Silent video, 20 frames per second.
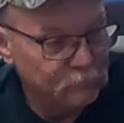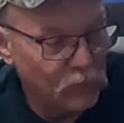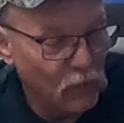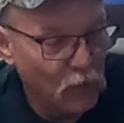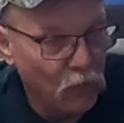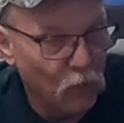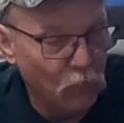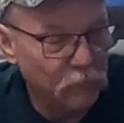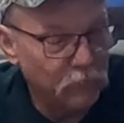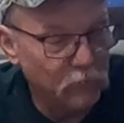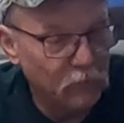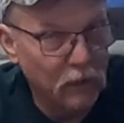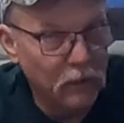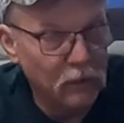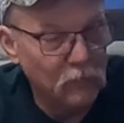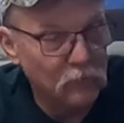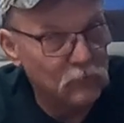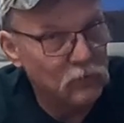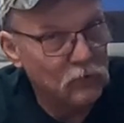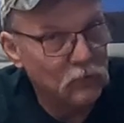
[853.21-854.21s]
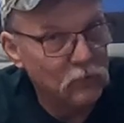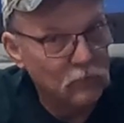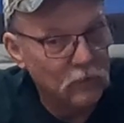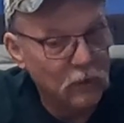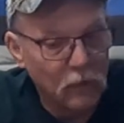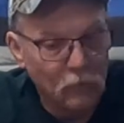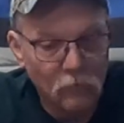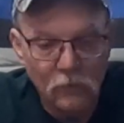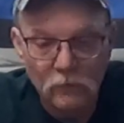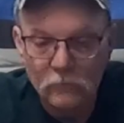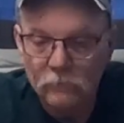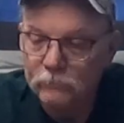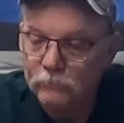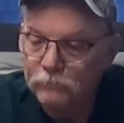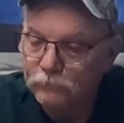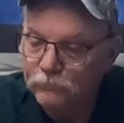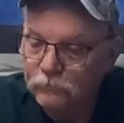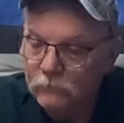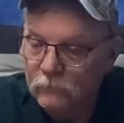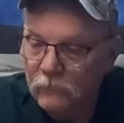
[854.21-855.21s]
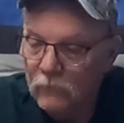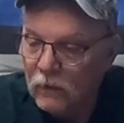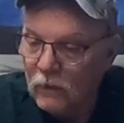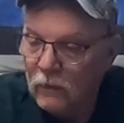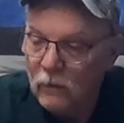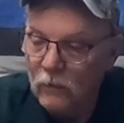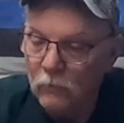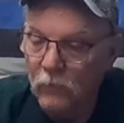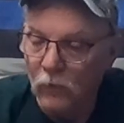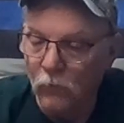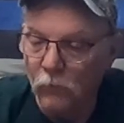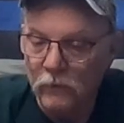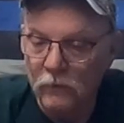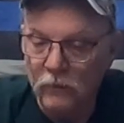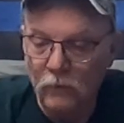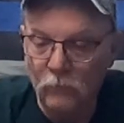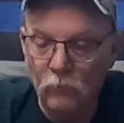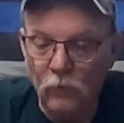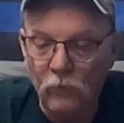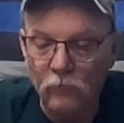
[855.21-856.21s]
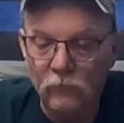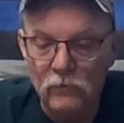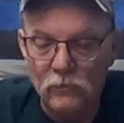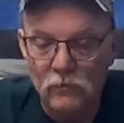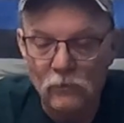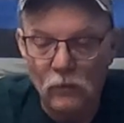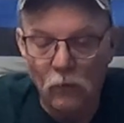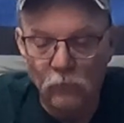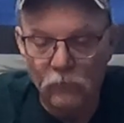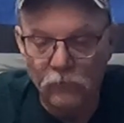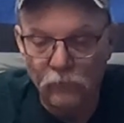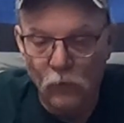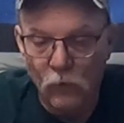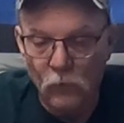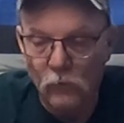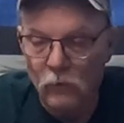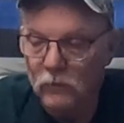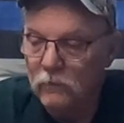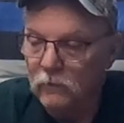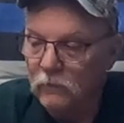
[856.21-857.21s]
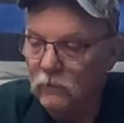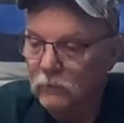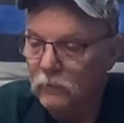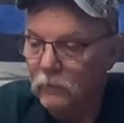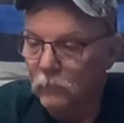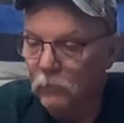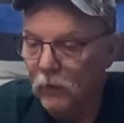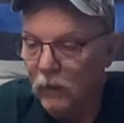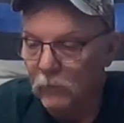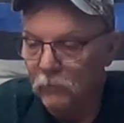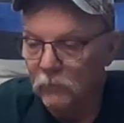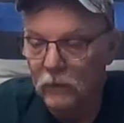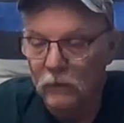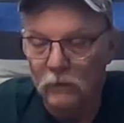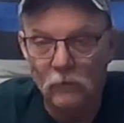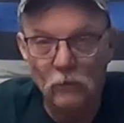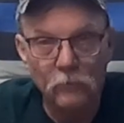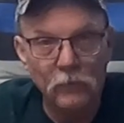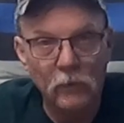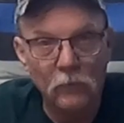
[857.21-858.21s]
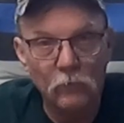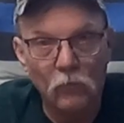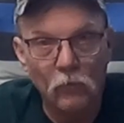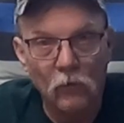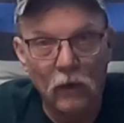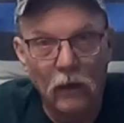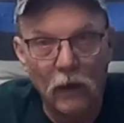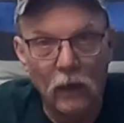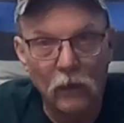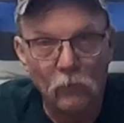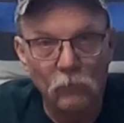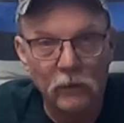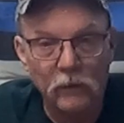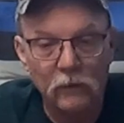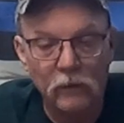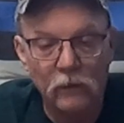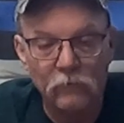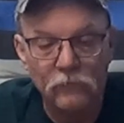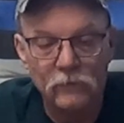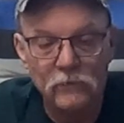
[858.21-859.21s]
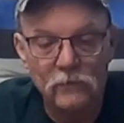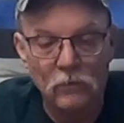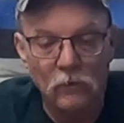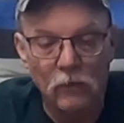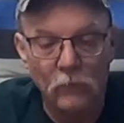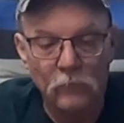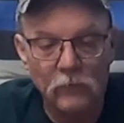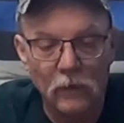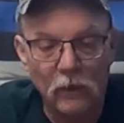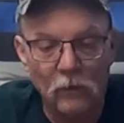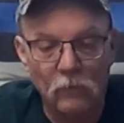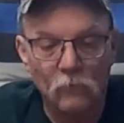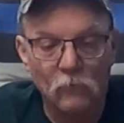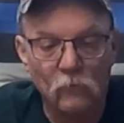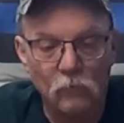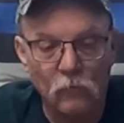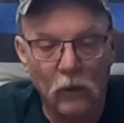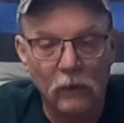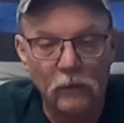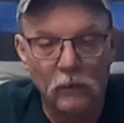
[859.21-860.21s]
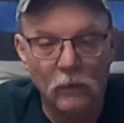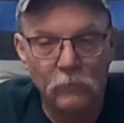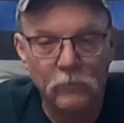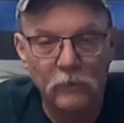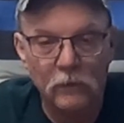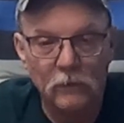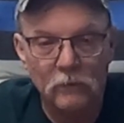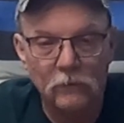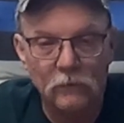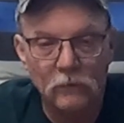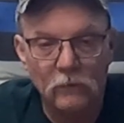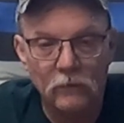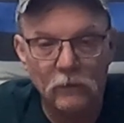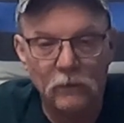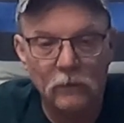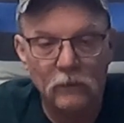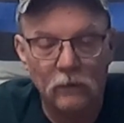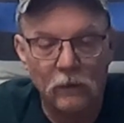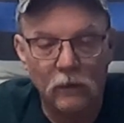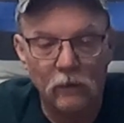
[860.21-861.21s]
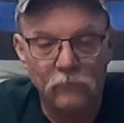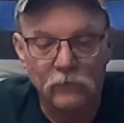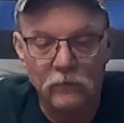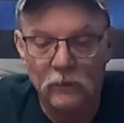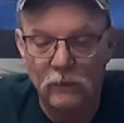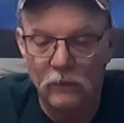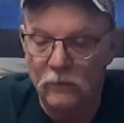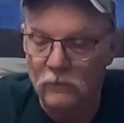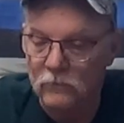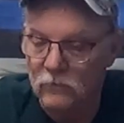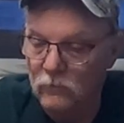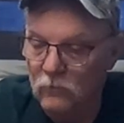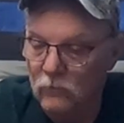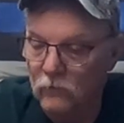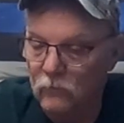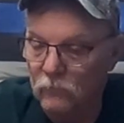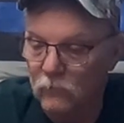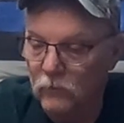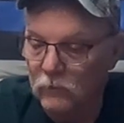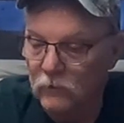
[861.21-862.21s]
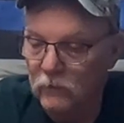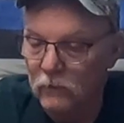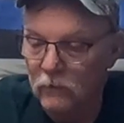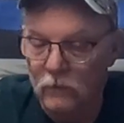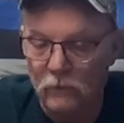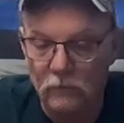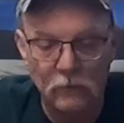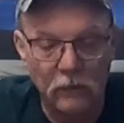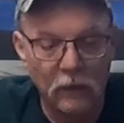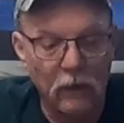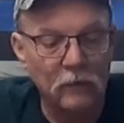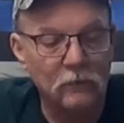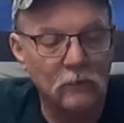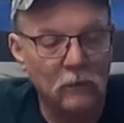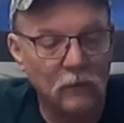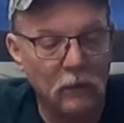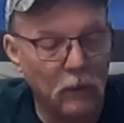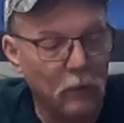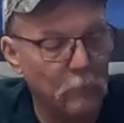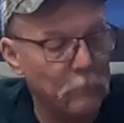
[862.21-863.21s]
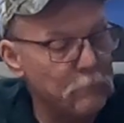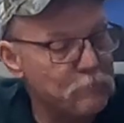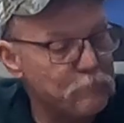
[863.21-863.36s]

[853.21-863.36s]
Hopefully I don't shoot that one. But we did move the scope forward to buy me a little bit more eye relief so I'm not right up into the FTS unit with the Tacticam.